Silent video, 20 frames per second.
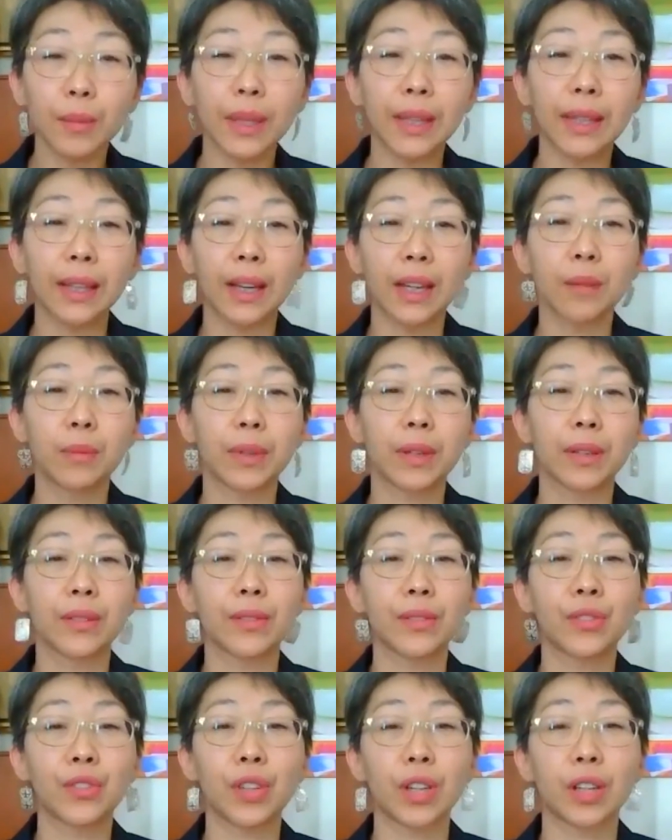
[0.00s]
in
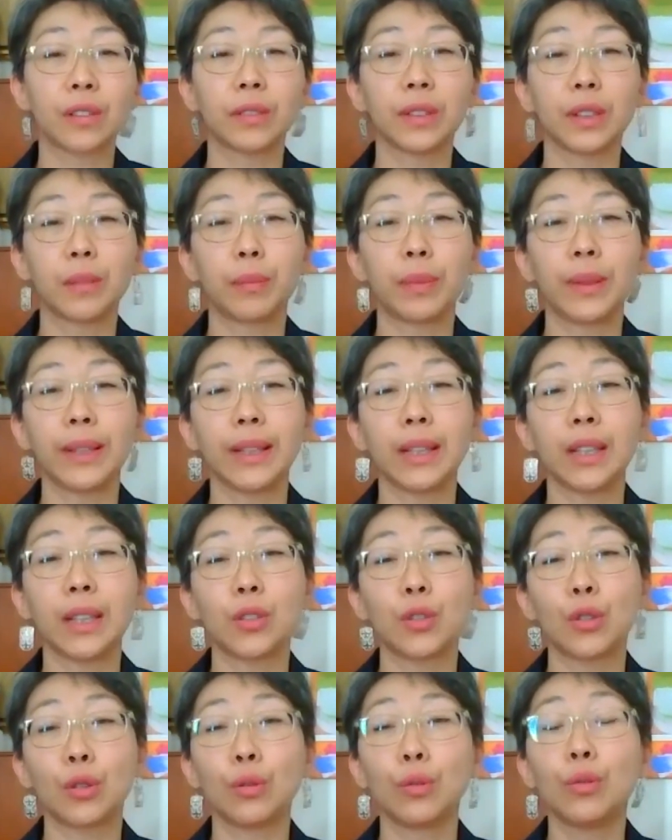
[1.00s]
libraries generally play
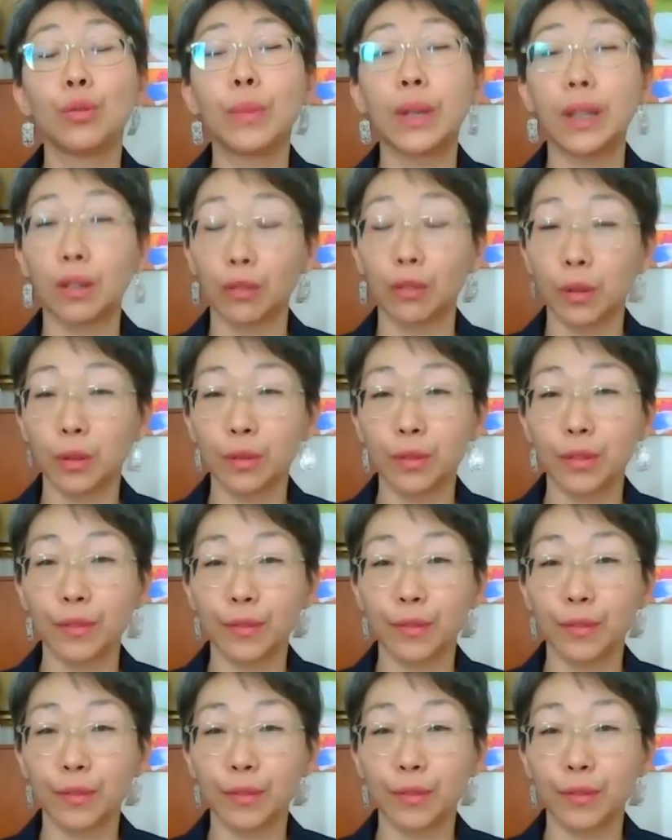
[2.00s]
two main roles.